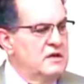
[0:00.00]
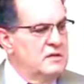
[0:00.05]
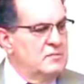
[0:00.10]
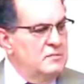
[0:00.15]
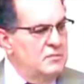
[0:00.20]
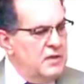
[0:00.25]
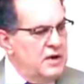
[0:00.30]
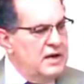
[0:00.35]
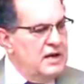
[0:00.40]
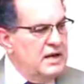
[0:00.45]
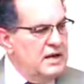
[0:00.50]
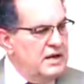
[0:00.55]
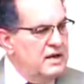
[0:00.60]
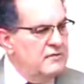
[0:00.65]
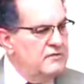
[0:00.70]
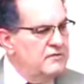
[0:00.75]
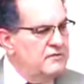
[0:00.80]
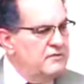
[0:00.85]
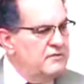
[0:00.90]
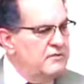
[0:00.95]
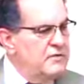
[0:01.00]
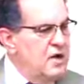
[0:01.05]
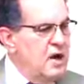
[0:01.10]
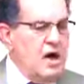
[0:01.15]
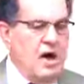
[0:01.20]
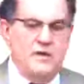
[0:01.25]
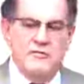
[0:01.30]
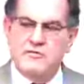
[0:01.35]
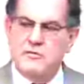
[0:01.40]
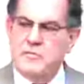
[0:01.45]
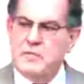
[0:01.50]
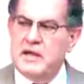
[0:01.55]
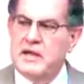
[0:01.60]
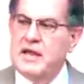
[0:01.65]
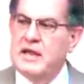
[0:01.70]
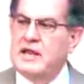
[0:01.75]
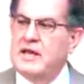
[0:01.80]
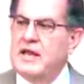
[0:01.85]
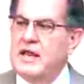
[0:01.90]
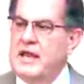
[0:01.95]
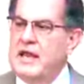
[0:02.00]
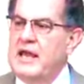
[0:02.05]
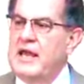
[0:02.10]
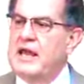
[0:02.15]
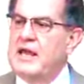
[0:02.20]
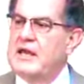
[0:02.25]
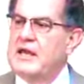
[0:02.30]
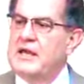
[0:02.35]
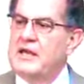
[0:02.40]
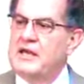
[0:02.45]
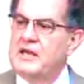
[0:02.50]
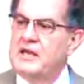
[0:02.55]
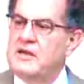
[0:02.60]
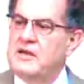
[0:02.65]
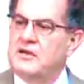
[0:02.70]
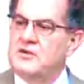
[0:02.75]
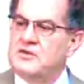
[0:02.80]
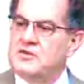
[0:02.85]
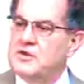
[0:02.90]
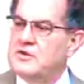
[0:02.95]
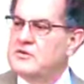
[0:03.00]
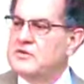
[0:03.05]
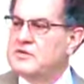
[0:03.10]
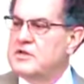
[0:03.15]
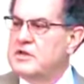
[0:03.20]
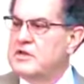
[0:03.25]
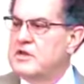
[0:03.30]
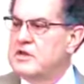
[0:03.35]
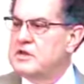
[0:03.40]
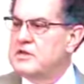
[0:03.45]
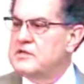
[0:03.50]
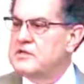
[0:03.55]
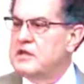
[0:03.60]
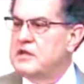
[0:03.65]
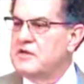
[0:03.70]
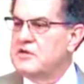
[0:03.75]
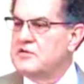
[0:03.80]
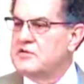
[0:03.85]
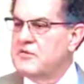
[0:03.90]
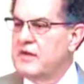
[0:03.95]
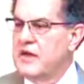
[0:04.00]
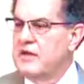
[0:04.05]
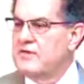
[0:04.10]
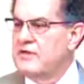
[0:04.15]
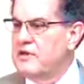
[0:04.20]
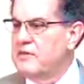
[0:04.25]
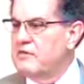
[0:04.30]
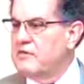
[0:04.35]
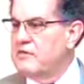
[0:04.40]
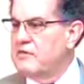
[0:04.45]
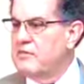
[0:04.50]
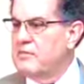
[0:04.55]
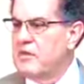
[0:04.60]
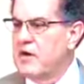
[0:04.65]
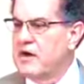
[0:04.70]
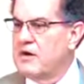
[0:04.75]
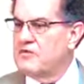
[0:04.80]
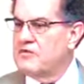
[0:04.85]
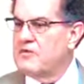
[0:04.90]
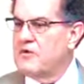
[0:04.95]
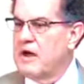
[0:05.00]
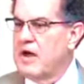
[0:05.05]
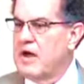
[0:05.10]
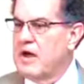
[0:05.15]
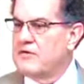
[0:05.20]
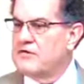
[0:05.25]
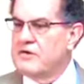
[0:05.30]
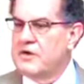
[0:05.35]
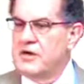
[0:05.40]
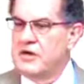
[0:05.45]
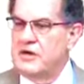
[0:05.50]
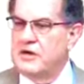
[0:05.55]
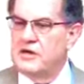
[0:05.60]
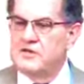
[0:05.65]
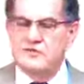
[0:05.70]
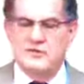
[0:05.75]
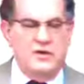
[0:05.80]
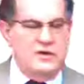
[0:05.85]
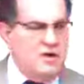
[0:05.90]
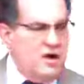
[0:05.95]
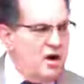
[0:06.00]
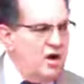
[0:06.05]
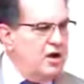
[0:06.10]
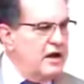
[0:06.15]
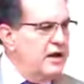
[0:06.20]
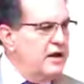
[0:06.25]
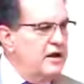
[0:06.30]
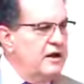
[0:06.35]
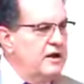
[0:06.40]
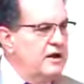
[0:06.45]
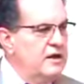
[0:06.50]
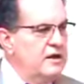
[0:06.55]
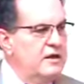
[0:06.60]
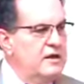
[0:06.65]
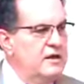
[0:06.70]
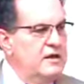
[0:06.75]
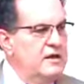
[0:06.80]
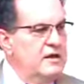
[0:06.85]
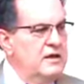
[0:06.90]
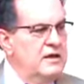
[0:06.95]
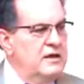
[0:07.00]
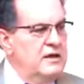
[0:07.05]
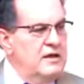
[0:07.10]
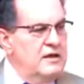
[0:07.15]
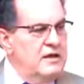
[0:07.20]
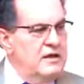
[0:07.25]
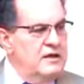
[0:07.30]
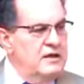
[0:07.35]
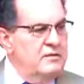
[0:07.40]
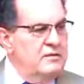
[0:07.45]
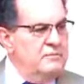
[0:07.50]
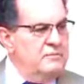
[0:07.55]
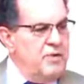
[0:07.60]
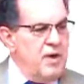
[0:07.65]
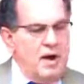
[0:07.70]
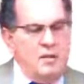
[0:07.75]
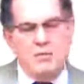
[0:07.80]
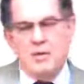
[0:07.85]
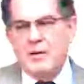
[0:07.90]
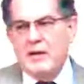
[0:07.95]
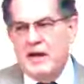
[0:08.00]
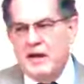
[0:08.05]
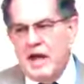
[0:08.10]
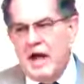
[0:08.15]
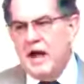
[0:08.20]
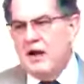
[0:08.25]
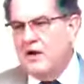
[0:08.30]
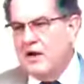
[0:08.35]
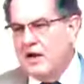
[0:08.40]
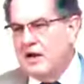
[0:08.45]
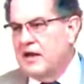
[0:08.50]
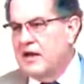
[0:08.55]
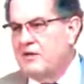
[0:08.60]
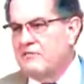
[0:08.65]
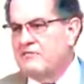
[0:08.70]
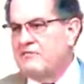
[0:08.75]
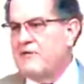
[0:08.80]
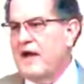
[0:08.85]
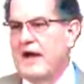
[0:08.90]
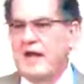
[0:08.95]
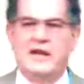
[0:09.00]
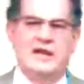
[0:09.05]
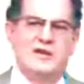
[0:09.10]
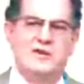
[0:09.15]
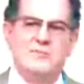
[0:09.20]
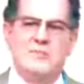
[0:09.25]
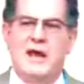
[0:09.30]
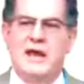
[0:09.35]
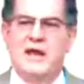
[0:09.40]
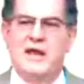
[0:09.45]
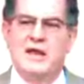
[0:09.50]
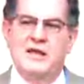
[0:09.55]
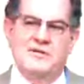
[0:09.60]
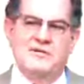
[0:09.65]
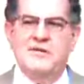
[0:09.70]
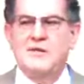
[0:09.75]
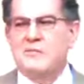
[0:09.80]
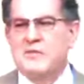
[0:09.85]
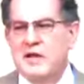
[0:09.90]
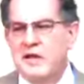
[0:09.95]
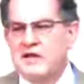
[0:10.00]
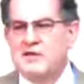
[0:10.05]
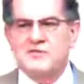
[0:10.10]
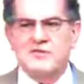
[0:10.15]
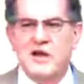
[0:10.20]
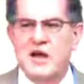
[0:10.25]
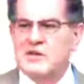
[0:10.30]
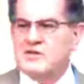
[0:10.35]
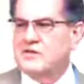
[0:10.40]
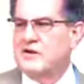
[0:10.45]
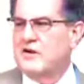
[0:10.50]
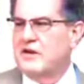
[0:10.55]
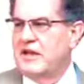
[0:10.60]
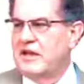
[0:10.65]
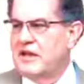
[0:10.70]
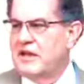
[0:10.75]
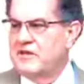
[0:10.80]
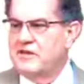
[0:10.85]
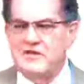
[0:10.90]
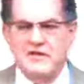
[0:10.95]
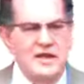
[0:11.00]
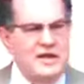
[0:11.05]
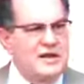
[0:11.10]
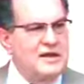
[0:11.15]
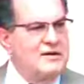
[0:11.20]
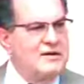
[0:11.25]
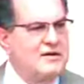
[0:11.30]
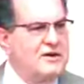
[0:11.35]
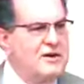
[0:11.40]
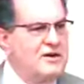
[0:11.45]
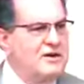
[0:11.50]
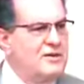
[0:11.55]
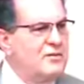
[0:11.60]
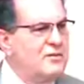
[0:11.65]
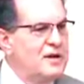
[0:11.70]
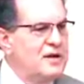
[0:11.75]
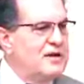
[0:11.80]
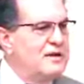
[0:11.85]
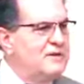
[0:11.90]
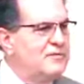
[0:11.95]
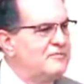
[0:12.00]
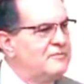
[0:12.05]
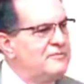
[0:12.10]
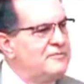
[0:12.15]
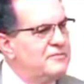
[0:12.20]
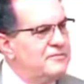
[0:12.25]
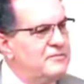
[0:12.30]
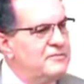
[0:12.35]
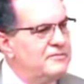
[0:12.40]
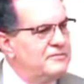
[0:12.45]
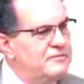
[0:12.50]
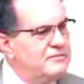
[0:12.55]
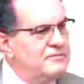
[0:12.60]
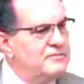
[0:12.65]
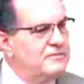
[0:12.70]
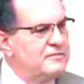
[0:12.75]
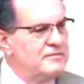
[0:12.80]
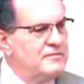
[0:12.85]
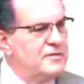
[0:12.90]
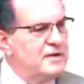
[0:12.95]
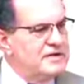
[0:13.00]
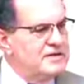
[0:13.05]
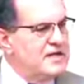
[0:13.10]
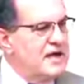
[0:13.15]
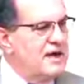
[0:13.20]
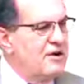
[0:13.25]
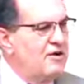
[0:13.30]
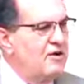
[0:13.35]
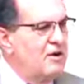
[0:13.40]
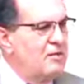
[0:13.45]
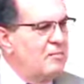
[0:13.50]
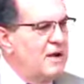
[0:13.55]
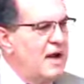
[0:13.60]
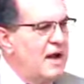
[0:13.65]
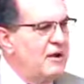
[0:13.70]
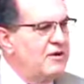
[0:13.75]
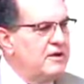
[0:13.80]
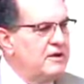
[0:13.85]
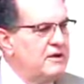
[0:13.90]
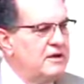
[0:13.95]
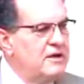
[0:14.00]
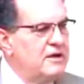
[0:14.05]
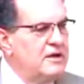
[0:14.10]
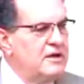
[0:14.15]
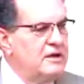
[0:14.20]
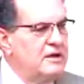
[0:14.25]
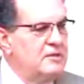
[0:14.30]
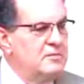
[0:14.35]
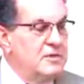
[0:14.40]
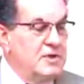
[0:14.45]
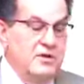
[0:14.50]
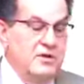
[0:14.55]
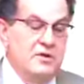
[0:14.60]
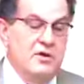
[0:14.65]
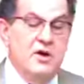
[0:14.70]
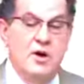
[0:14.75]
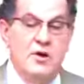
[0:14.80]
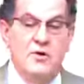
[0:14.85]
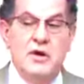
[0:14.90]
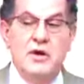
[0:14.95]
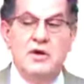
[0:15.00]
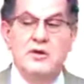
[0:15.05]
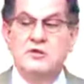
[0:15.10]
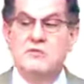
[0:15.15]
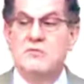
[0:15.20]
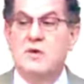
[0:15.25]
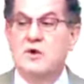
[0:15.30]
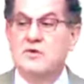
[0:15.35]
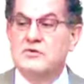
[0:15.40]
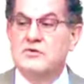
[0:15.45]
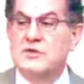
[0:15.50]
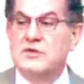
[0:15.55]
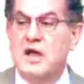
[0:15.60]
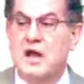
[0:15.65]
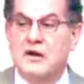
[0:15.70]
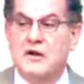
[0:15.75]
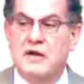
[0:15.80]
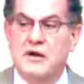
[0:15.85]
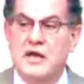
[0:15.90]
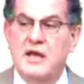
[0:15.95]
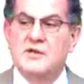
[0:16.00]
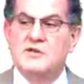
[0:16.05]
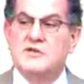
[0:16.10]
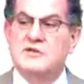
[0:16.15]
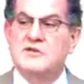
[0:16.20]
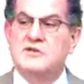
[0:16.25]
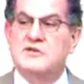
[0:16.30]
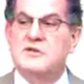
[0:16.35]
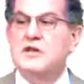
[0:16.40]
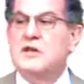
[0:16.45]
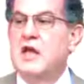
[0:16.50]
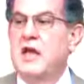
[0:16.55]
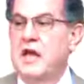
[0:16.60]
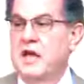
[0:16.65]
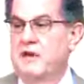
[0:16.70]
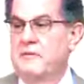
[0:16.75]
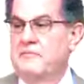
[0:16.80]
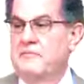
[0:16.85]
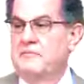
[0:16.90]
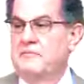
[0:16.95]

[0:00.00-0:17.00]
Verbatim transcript: completely of God from beginning to end. did the choosing, He's done the saving through the blood of Christ, and He does the calling. You're probably not going to get a fight. You might get somebody scratching their head thinking, you know, what, what's that all about? But you go into most congregations today